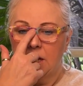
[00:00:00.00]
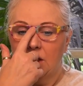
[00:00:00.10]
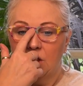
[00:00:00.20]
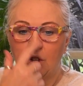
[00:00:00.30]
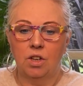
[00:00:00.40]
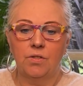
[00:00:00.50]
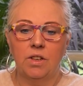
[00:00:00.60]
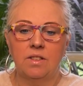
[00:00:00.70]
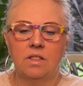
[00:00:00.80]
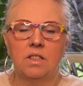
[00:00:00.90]
The
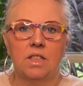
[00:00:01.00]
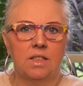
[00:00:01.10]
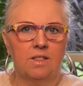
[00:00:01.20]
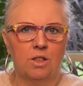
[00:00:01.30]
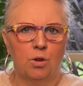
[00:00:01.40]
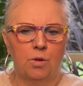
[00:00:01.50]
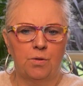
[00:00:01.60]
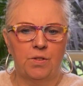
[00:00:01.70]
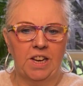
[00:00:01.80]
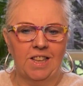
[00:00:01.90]
universe is testing your
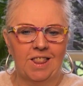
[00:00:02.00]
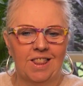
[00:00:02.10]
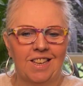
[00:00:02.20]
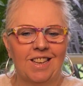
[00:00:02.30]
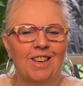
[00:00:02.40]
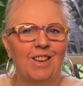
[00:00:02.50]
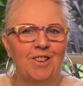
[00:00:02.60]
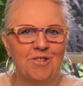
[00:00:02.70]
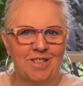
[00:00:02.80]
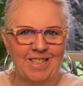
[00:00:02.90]
faith in
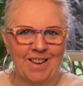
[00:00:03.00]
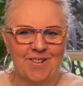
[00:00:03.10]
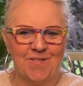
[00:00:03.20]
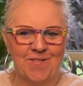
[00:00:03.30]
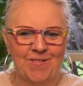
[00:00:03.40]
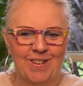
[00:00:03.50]
yourself.